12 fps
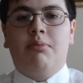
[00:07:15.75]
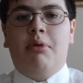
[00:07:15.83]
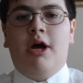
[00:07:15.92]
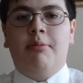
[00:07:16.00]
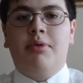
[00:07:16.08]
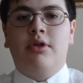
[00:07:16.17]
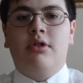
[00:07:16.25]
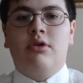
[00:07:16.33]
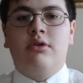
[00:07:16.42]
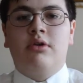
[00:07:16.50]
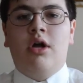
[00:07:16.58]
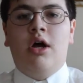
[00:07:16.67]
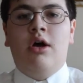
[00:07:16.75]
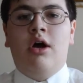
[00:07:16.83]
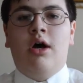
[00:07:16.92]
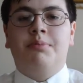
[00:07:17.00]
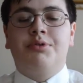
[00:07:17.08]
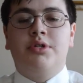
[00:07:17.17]
popular
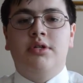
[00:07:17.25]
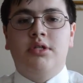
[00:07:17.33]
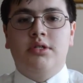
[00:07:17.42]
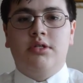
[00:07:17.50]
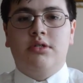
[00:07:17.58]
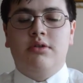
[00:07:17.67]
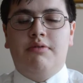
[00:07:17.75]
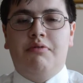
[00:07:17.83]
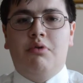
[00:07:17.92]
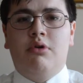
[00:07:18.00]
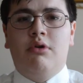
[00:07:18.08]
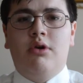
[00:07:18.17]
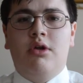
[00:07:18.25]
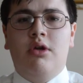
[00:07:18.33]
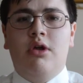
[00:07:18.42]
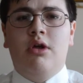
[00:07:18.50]
options for